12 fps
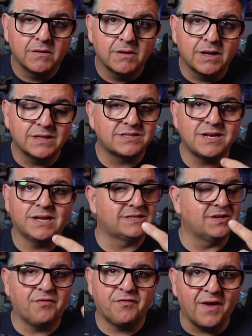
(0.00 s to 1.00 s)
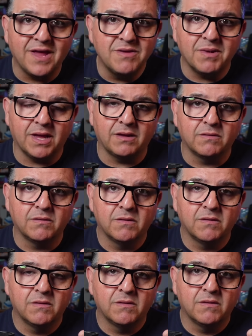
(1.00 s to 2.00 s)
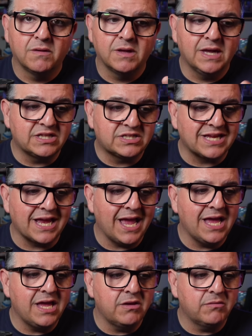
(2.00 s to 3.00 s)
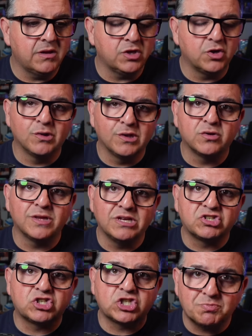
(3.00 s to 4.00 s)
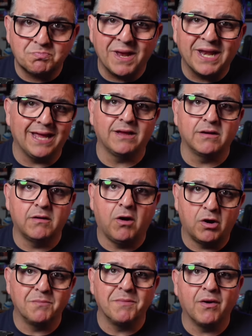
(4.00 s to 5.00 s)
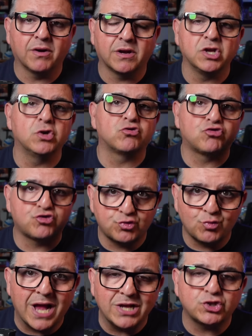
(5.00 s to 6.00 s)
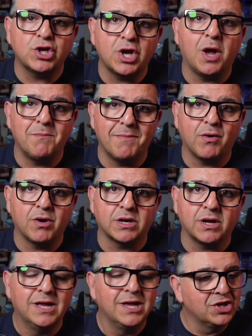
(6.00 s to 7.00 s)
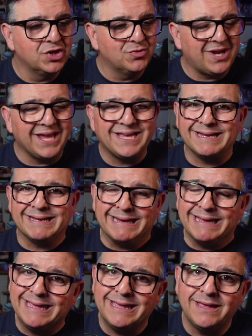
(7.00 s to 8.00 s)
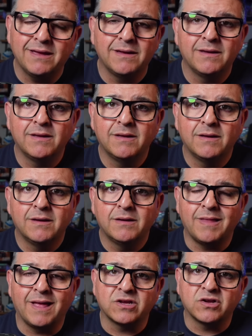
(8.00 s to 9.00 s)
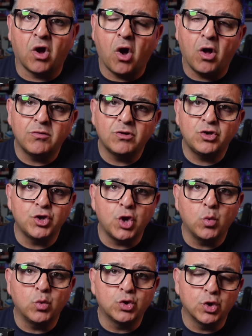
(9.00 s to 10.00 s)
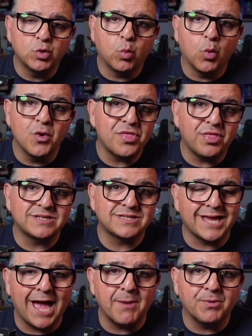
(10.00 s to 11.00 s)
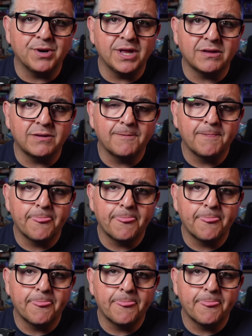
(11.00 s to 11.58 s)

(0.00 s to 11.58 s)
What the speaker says: it's not defaming, you're literally spitting on America. You're trashing America. You take a knee like Colin, no good, worthless Kaepernick.